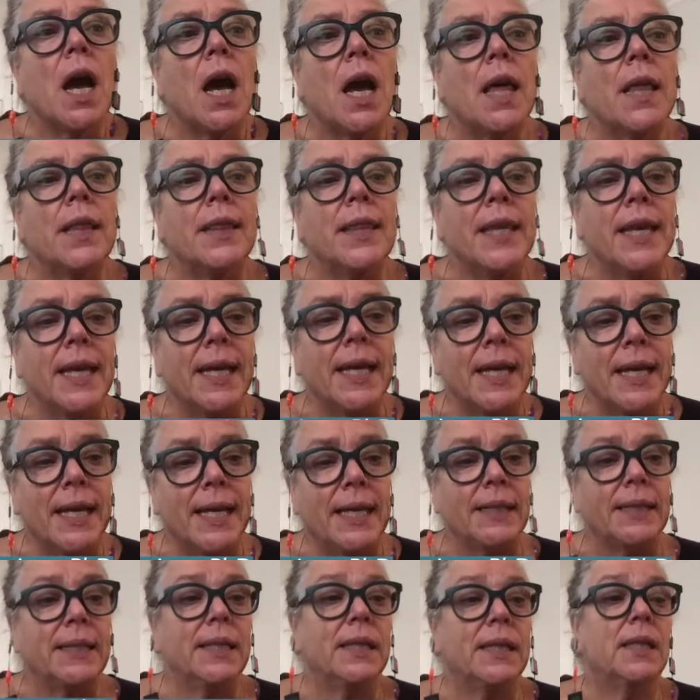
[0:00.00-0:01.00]

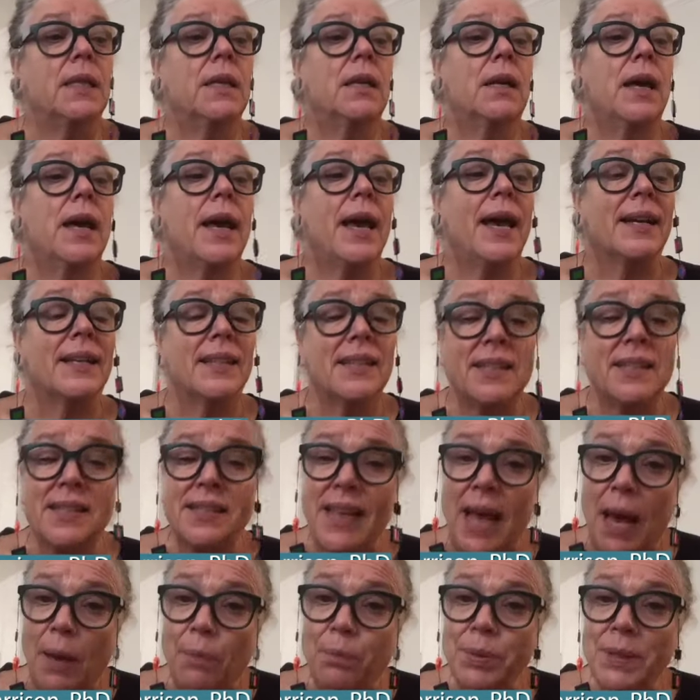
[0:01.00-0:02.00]
It
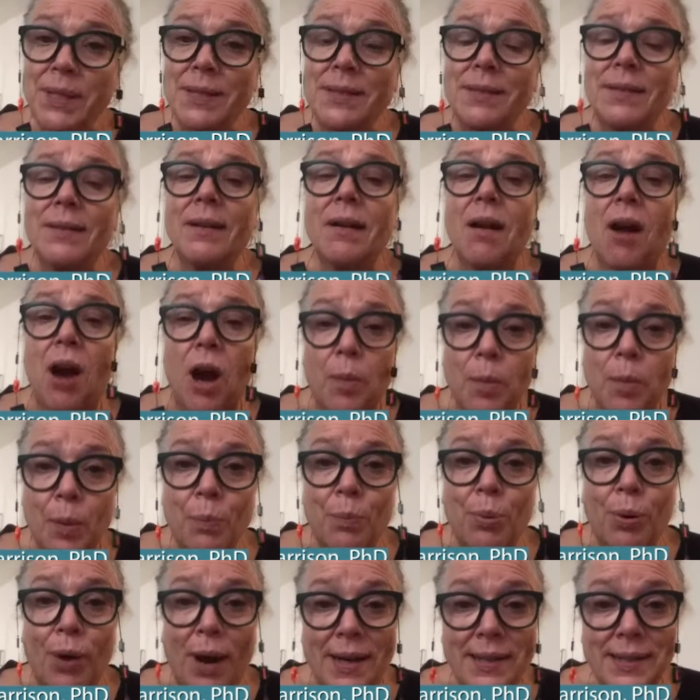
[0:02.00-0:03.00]
accepts carbon
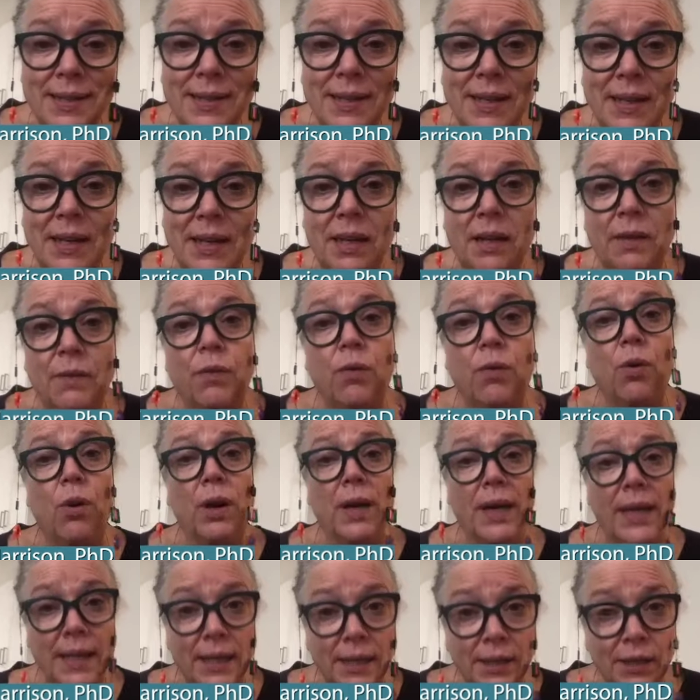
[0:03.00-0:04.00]
pricing for
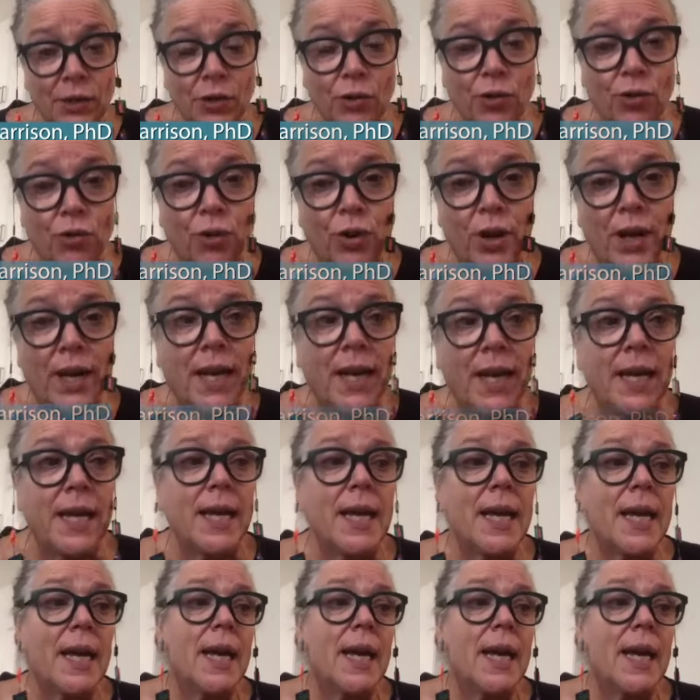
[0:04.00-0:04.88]
industry,